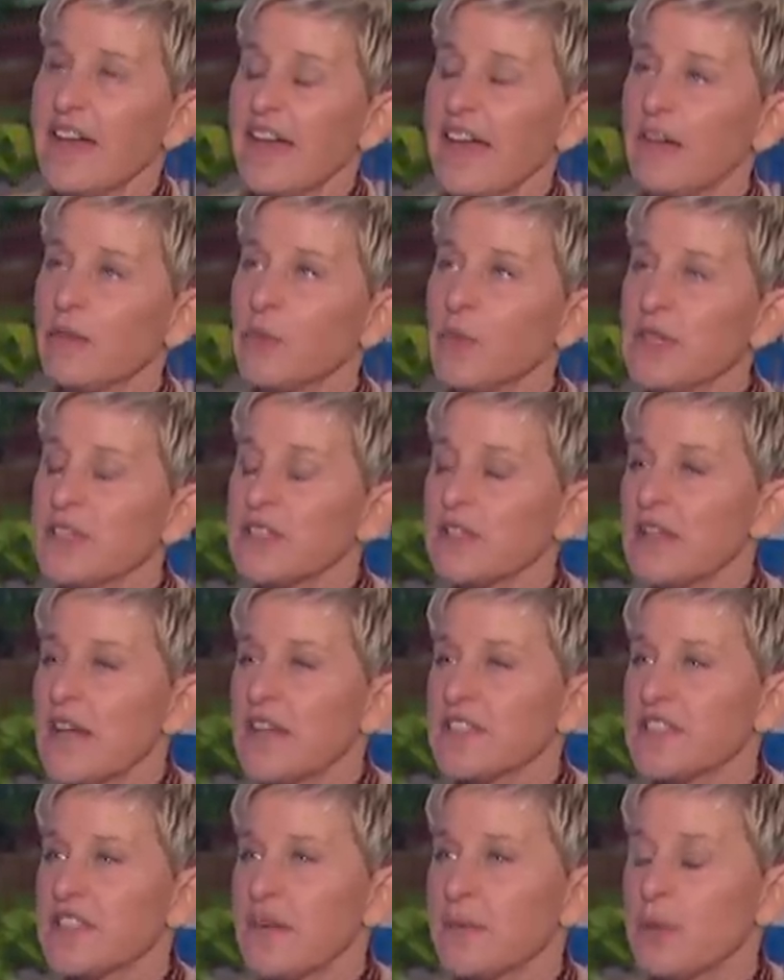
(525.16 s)
And when's the
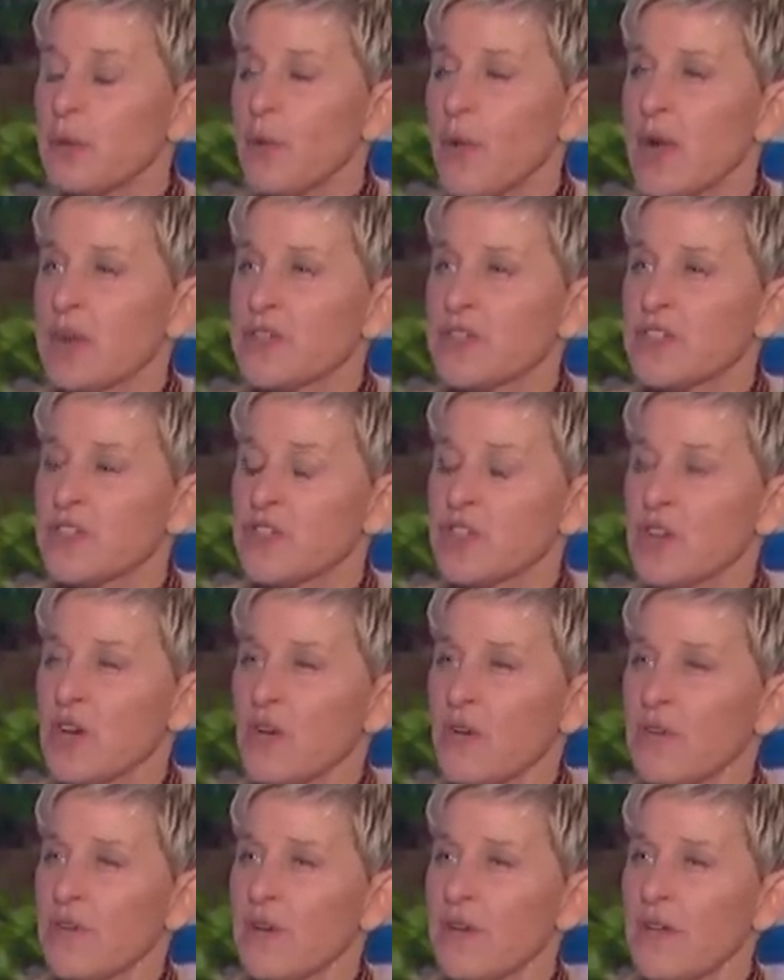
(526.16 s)
last time you watched the
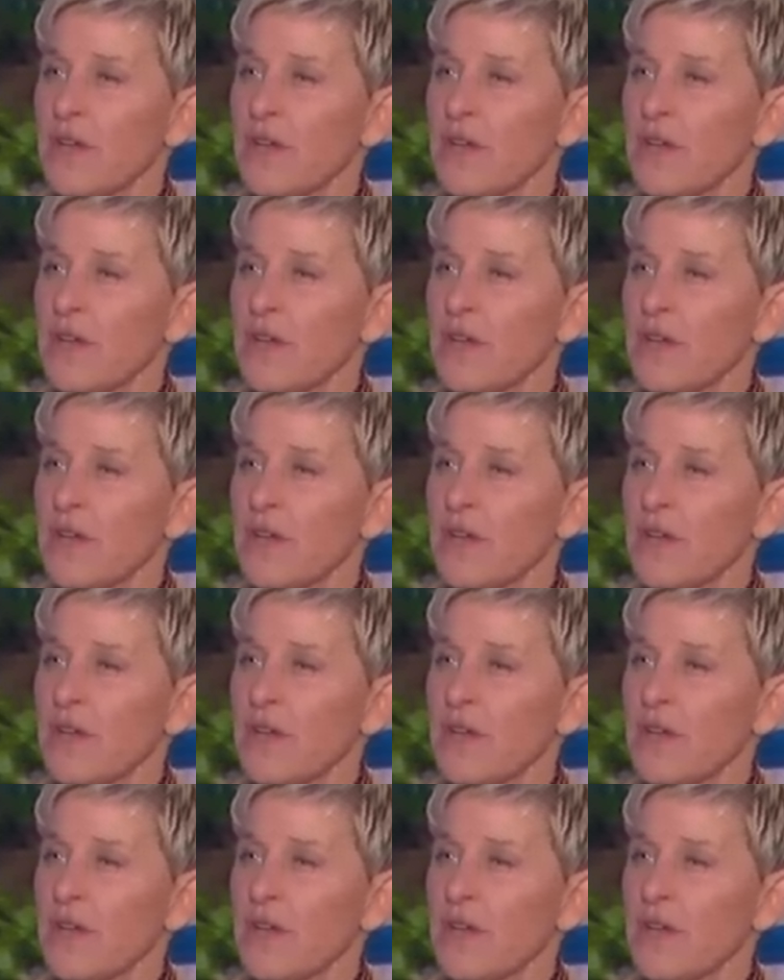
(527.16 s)
show?